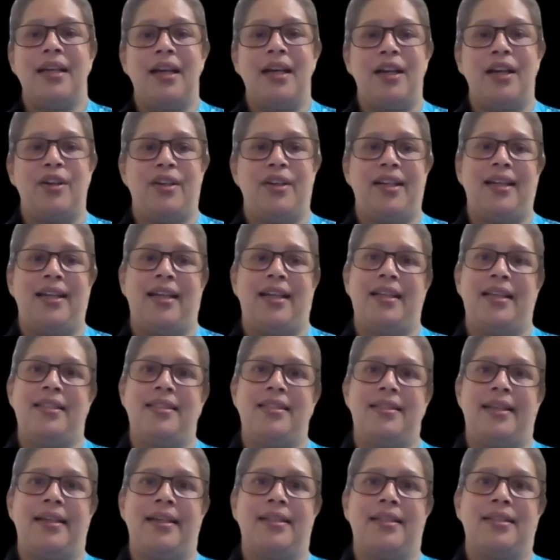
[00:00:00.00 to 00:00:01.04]
I
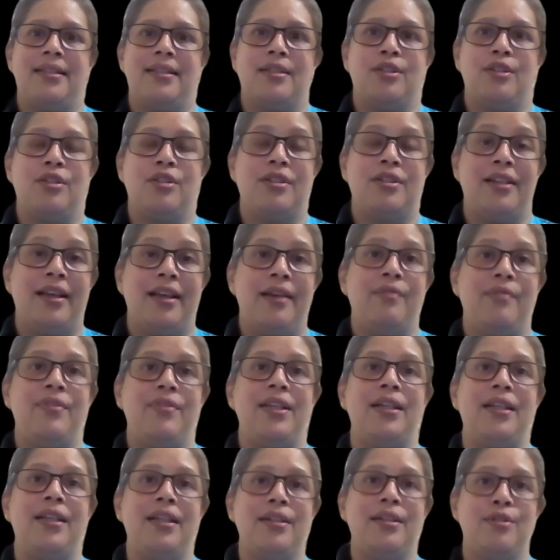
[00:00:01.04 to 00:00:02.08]
realize that today
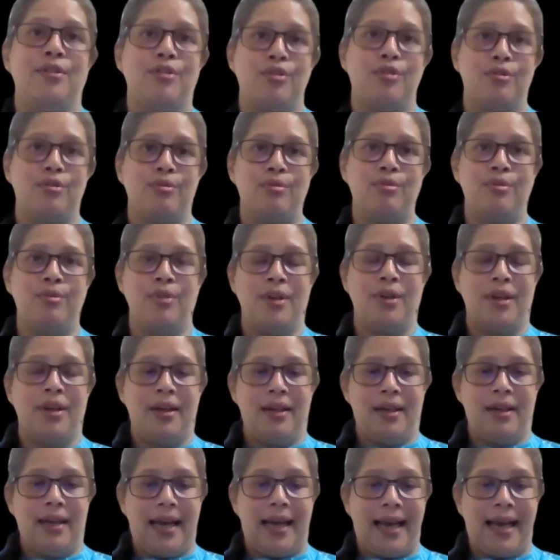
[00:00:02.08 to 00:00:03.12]
we need to,
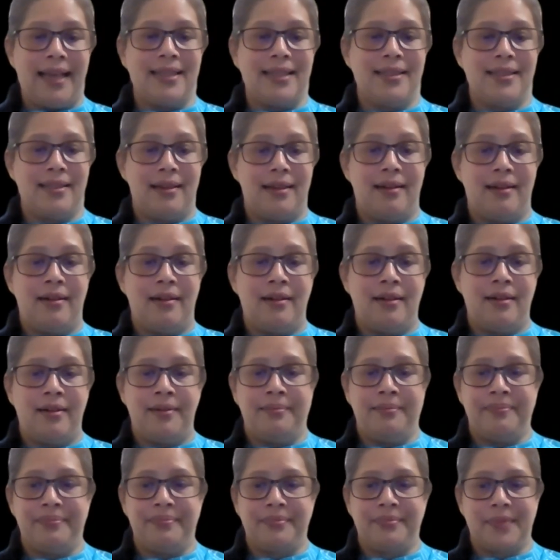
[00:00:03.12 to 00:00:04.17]
as
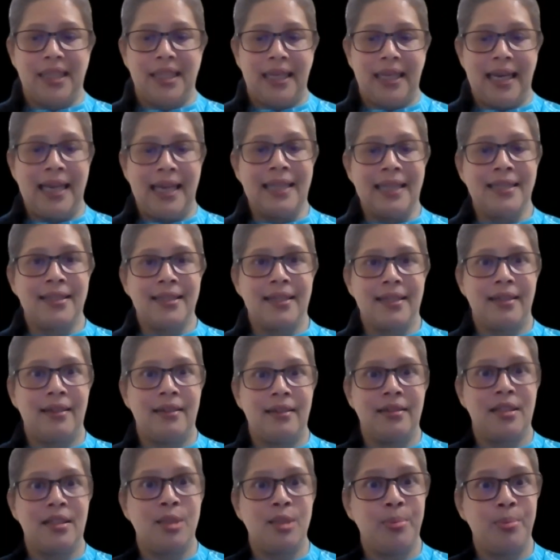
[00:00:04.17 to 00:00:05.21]

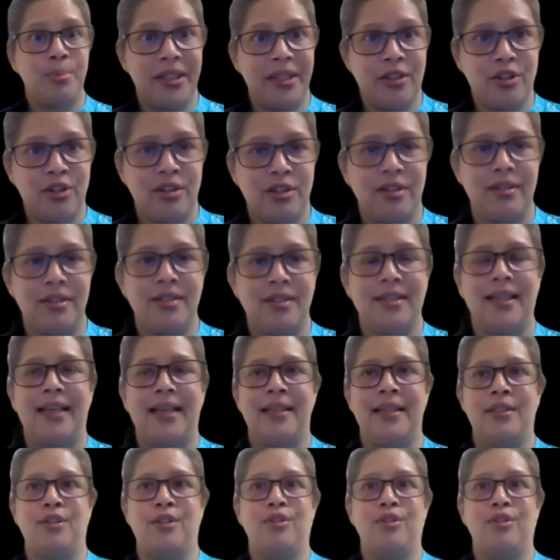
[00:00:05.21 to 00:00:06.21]
a species, as